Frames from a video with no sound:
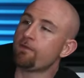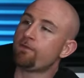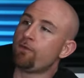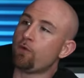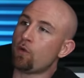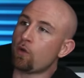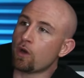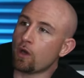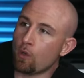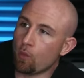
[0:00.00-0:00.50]

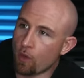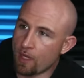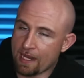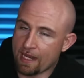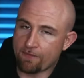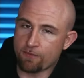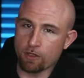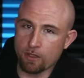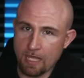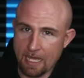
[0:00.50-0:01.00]
for
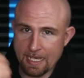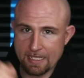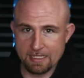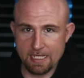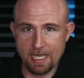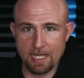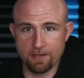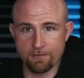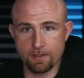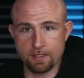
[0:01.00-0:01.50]
whatever lies
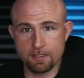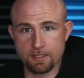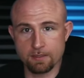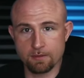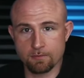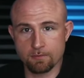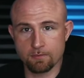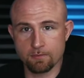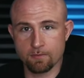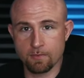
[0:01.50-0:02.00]
ahead of us.